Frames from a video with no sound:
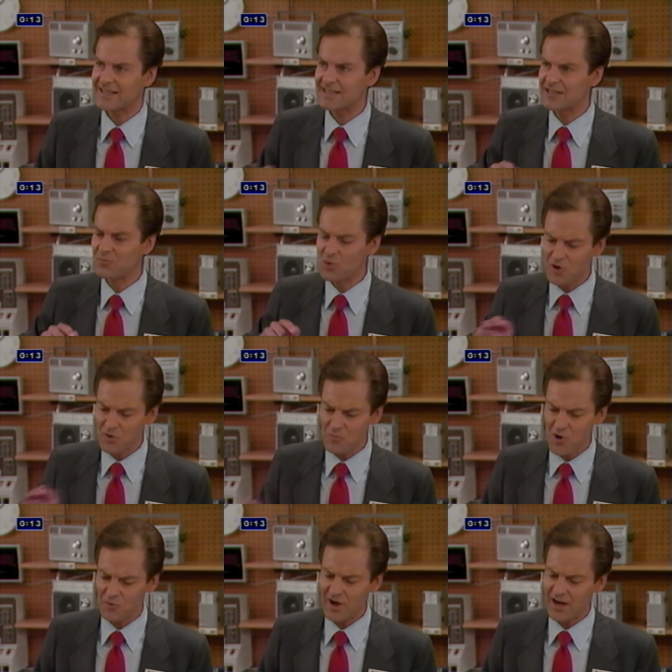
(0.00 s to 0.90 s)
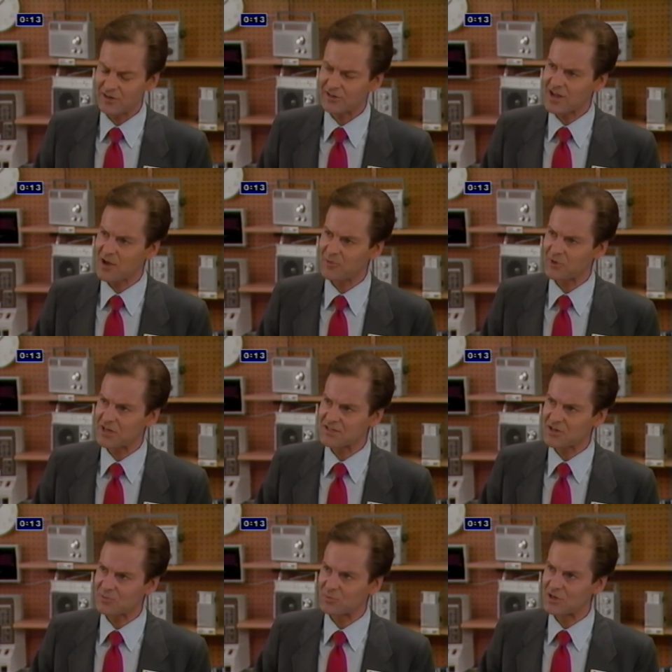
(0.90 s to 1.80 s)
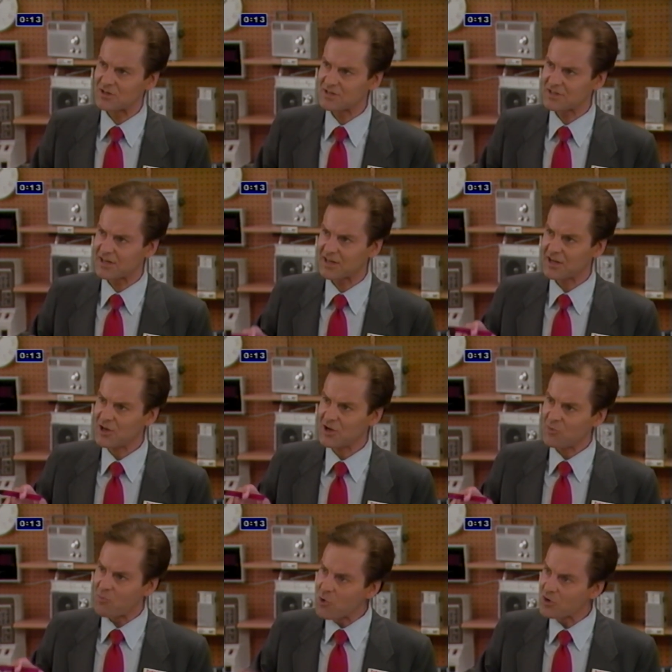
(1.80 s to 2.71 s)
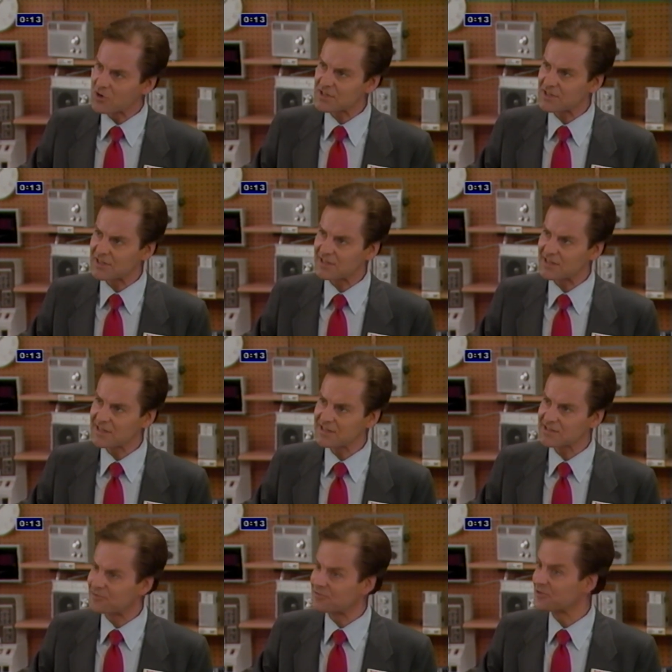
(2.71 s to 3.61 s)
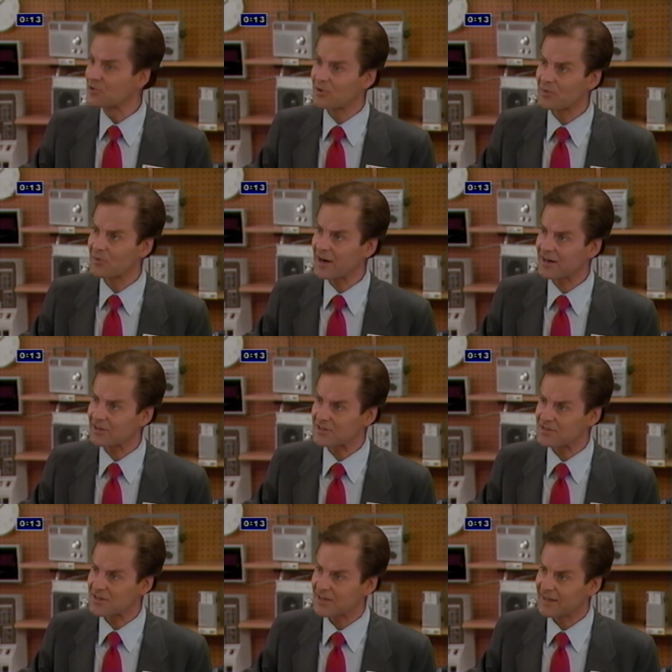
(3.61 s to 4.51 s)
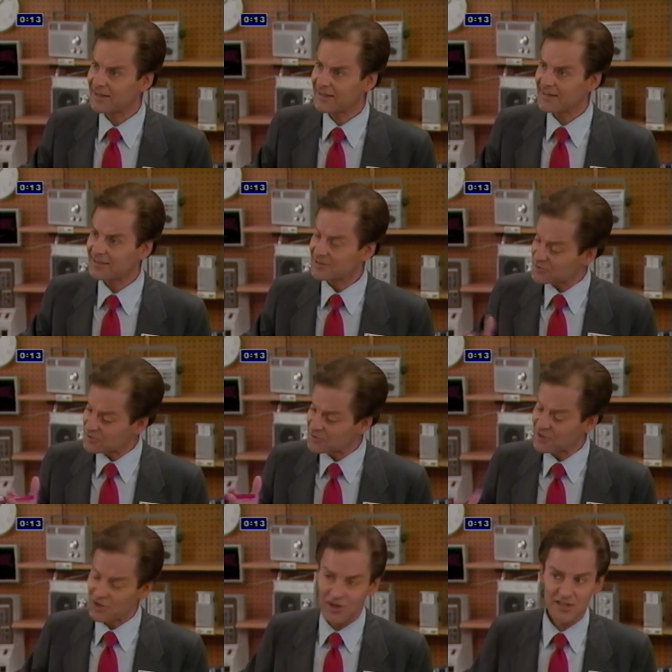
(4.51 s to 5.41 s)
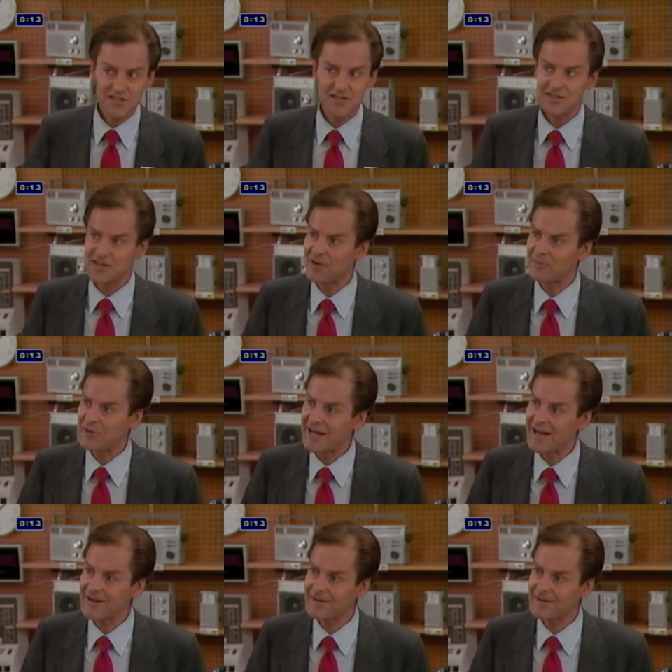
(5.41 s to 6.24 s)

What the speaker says: See, more and more record companies are producing more CDs and fewer records. So the cost is coming